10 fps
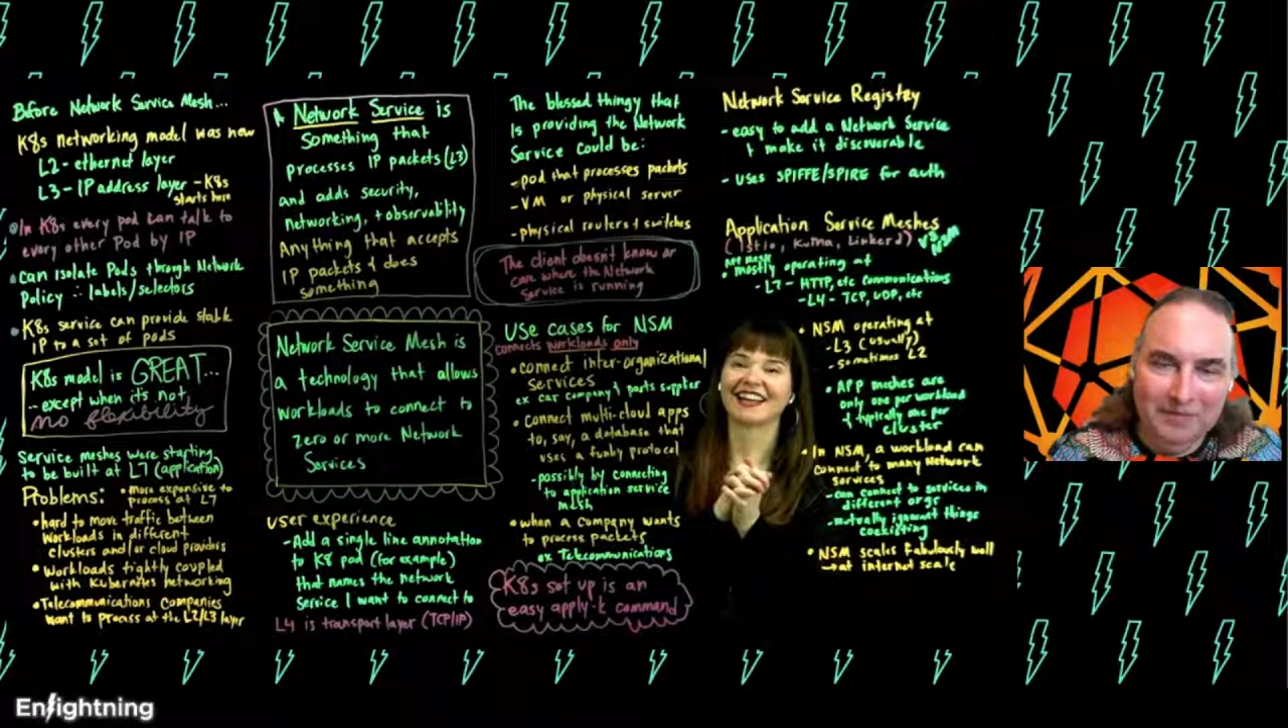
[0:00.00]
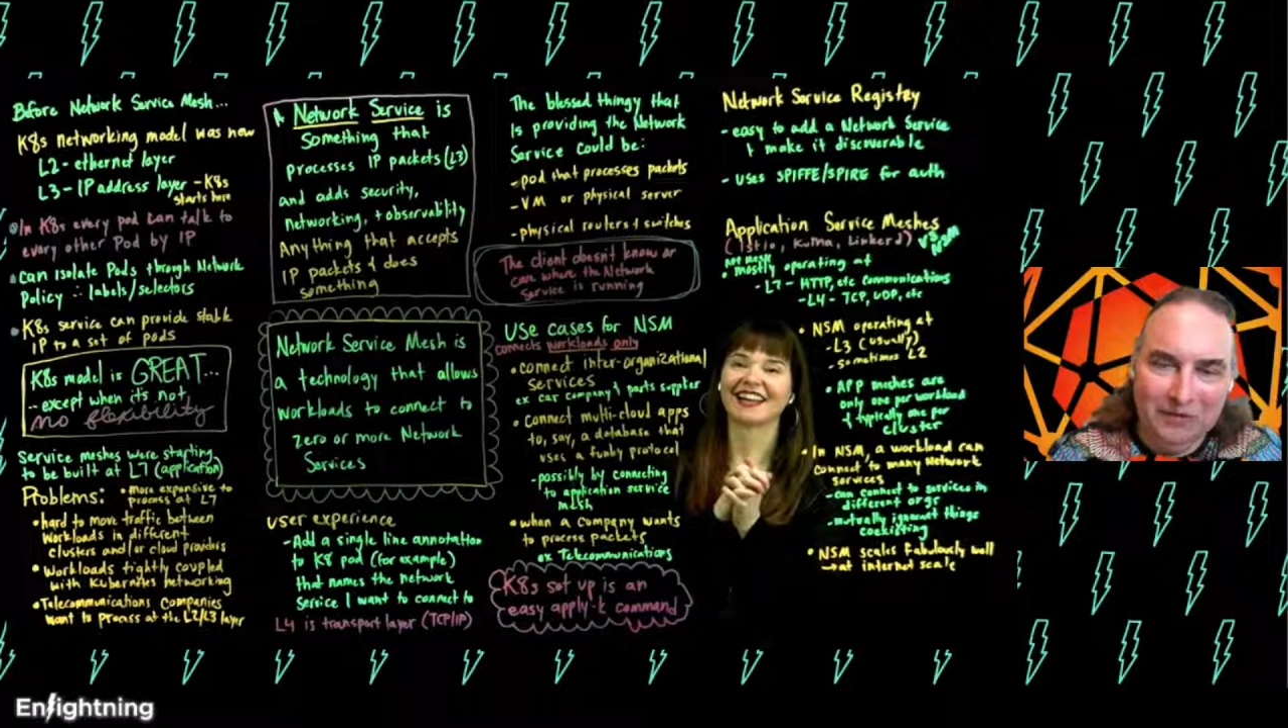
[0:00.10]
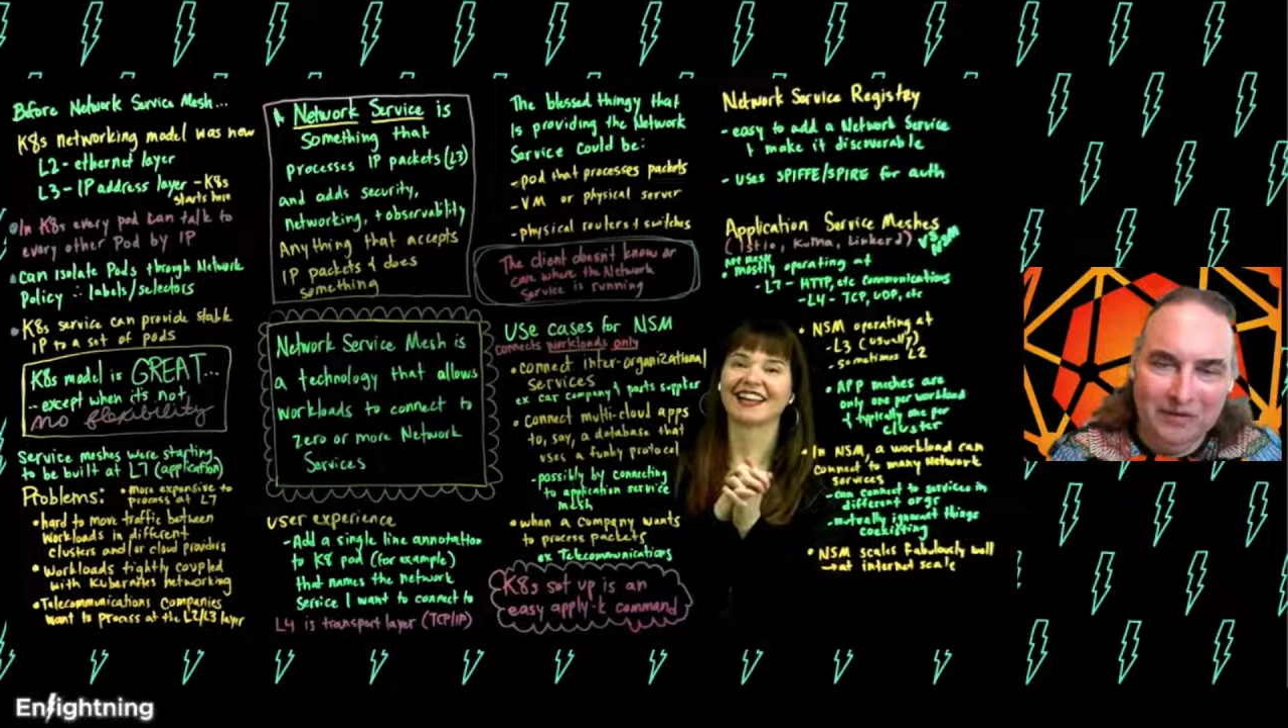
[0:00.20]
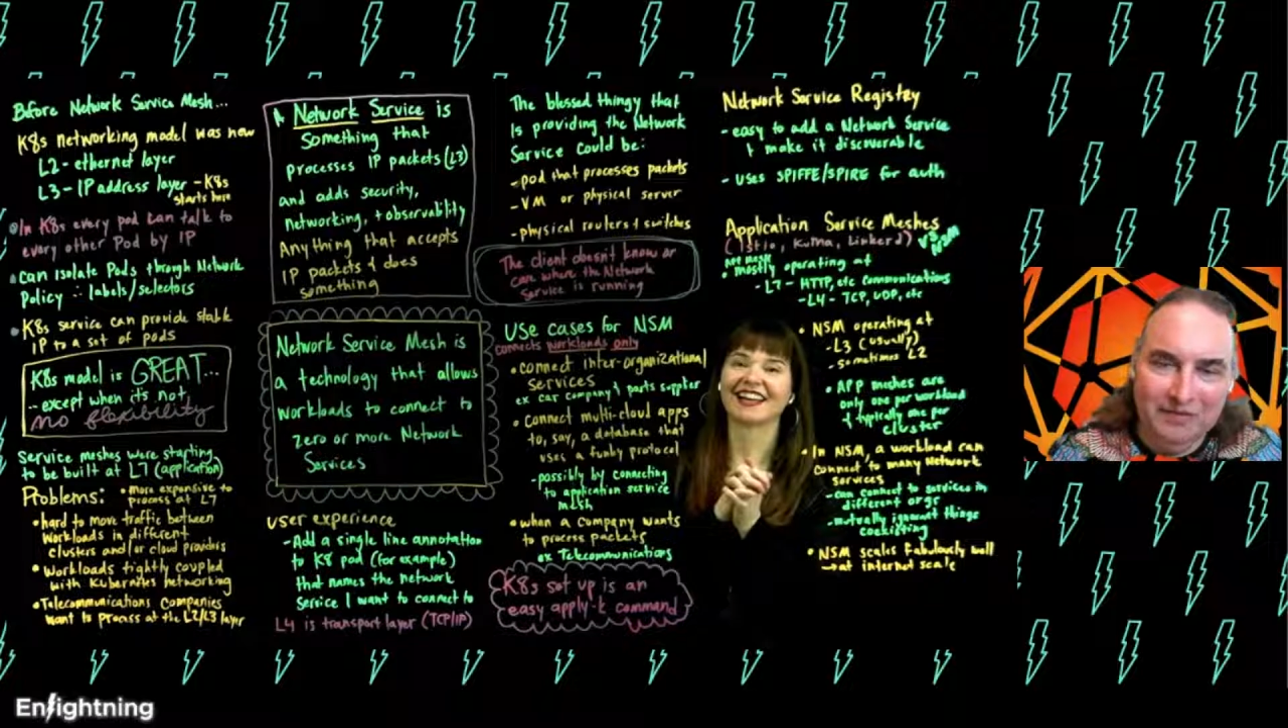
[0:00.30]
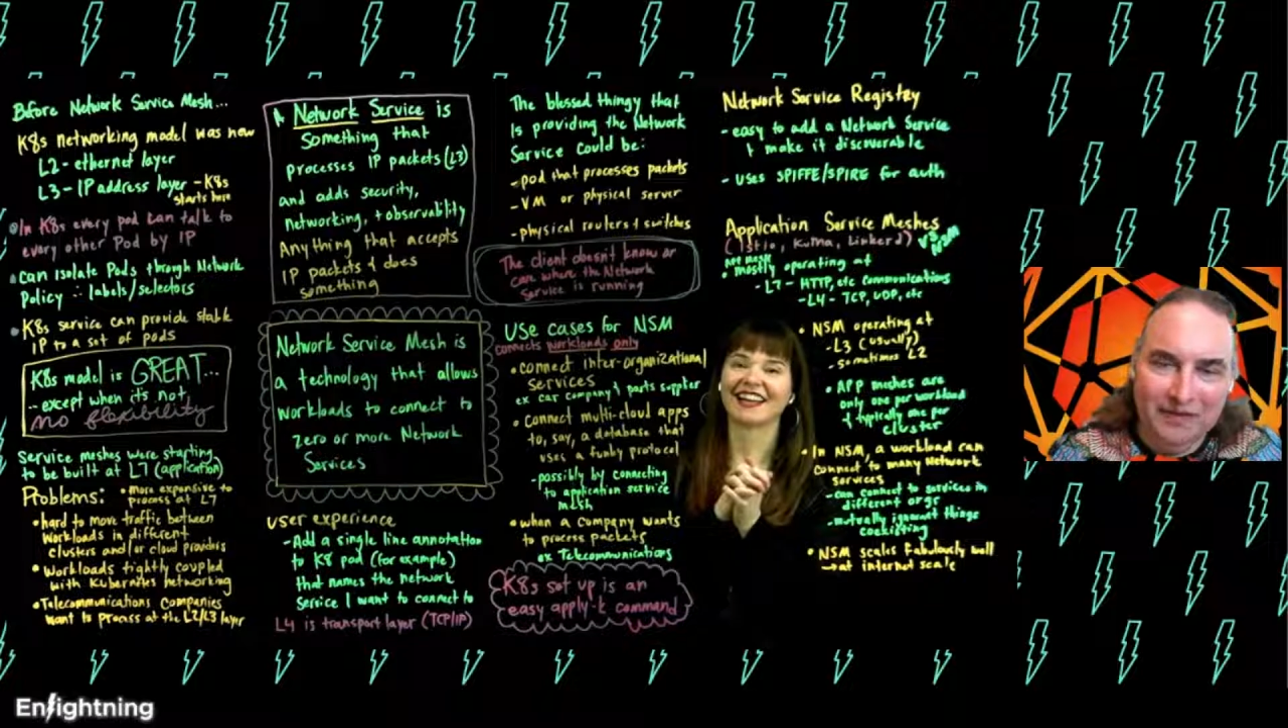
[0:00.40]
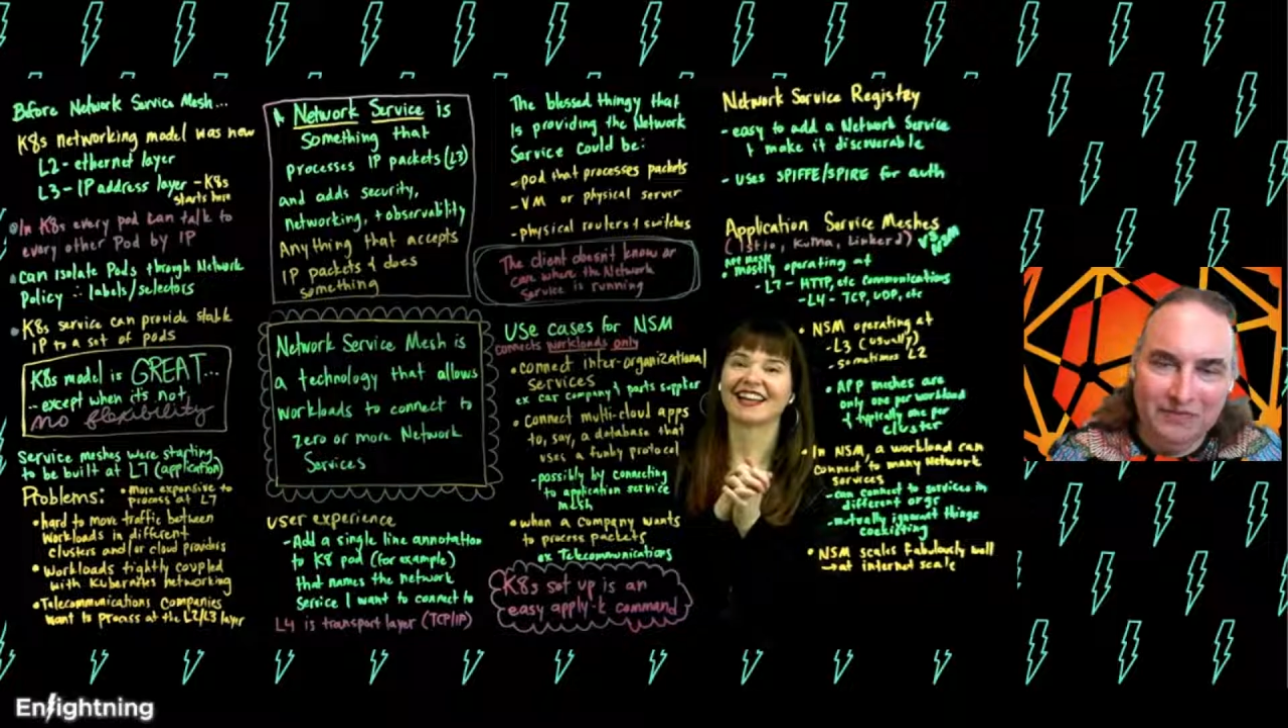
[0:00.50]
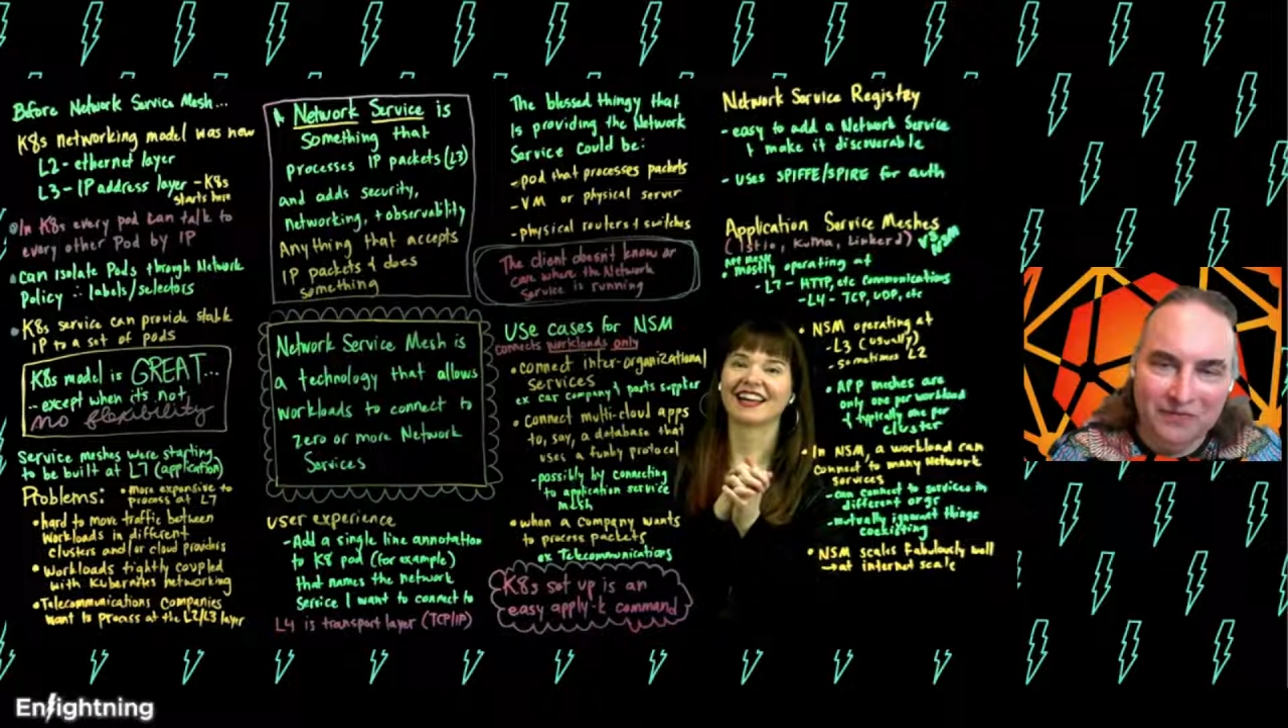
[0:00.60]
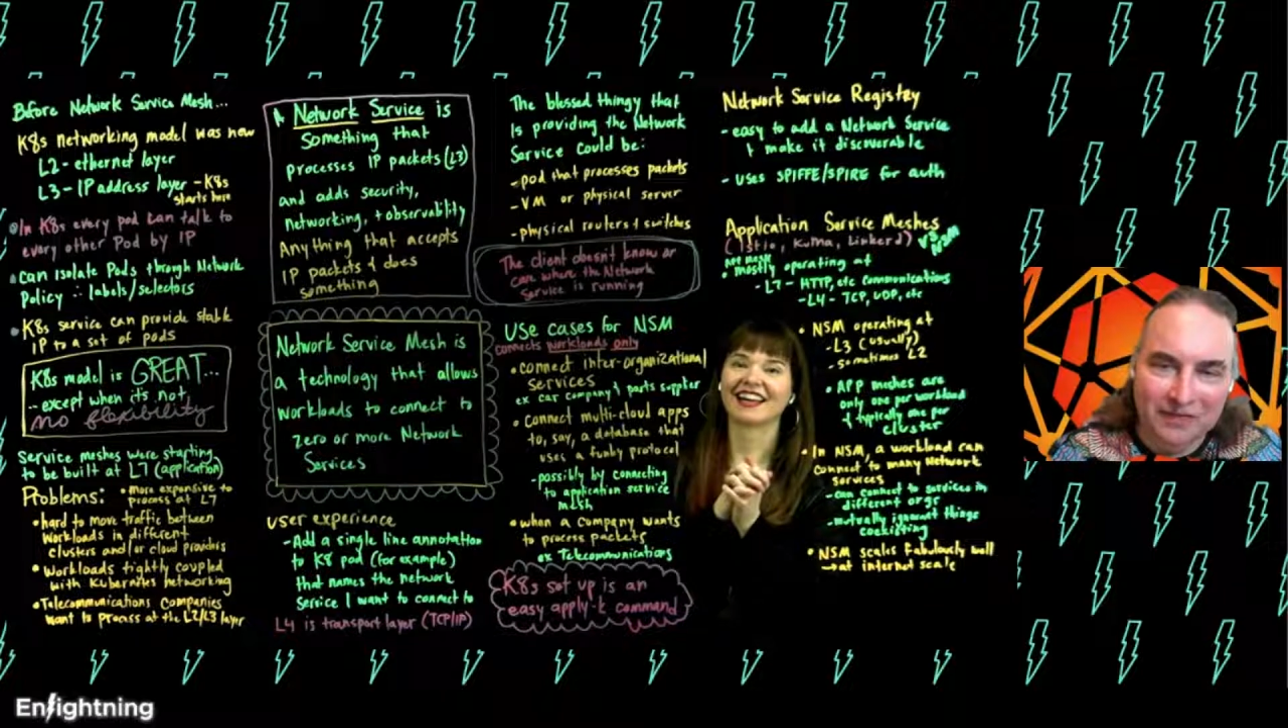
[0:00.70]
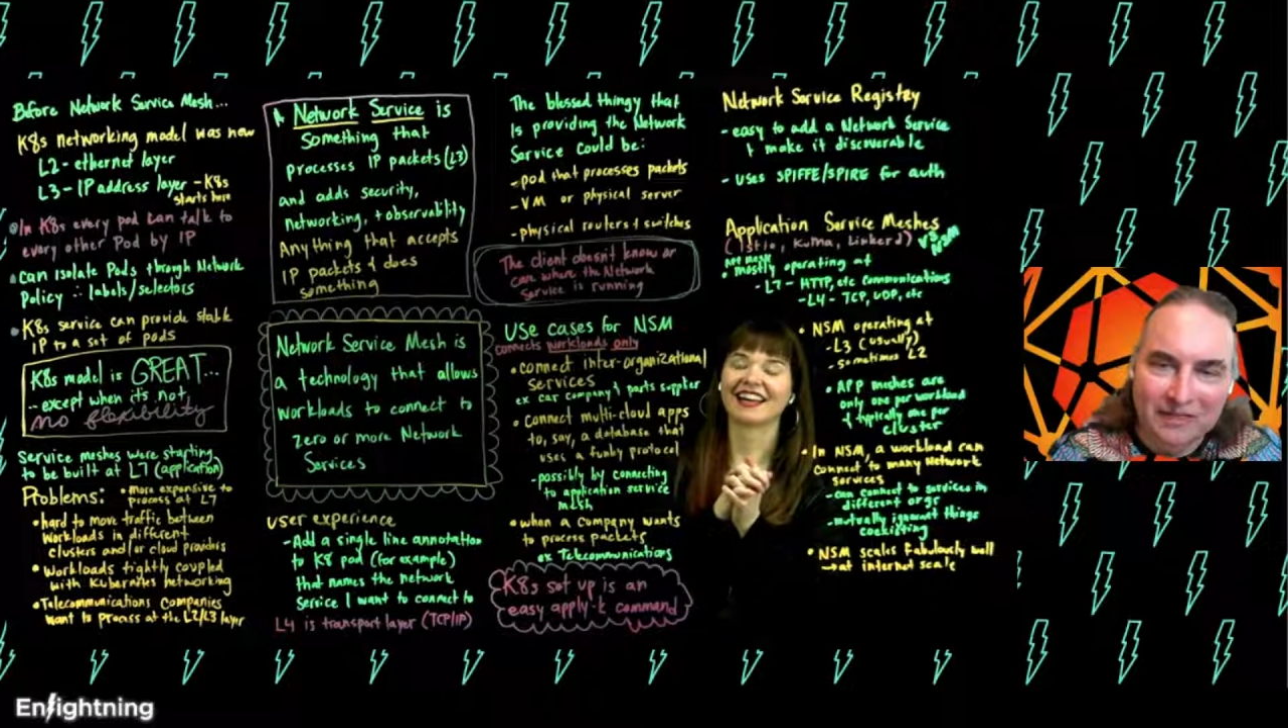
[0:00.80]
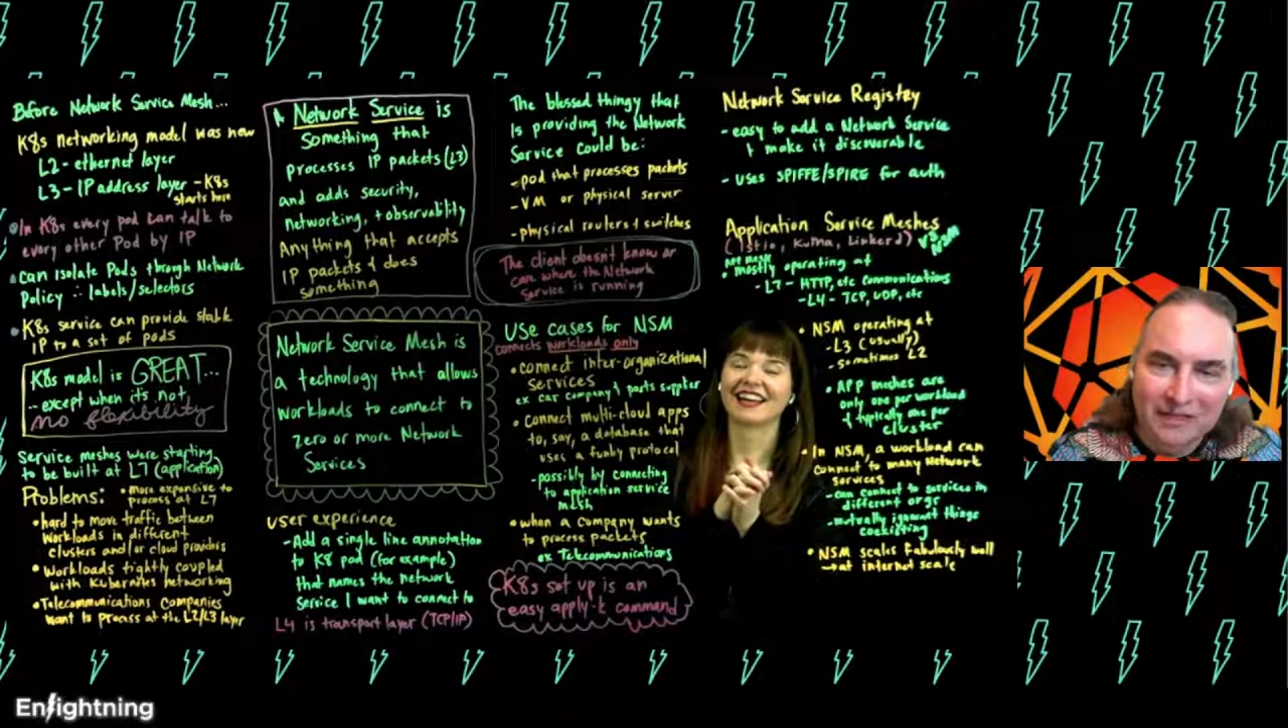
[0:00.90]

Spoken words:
very eventful.